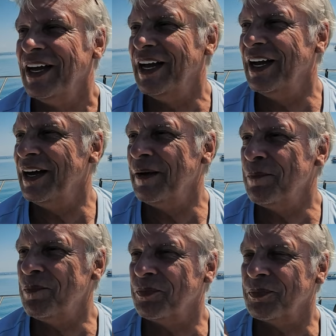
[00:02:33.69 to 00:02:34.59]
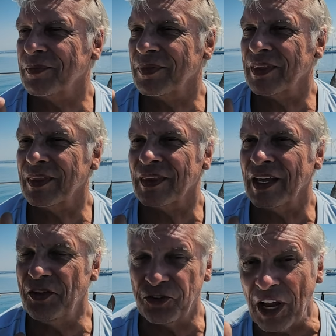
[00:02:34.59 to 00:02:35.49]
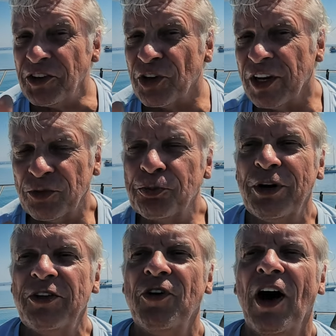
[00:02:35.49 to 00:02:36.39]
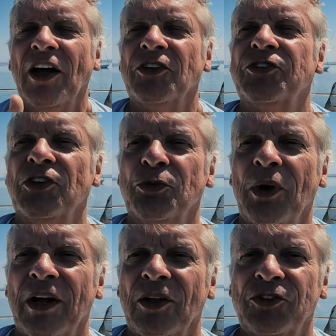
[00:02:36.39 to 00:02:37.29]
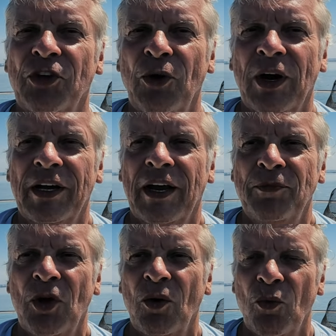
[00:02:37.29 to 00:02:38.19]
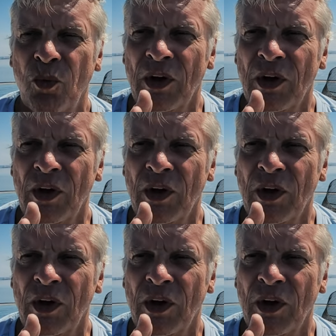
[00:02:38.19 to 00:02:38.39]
And the data is pretty fast as well. So I'm not...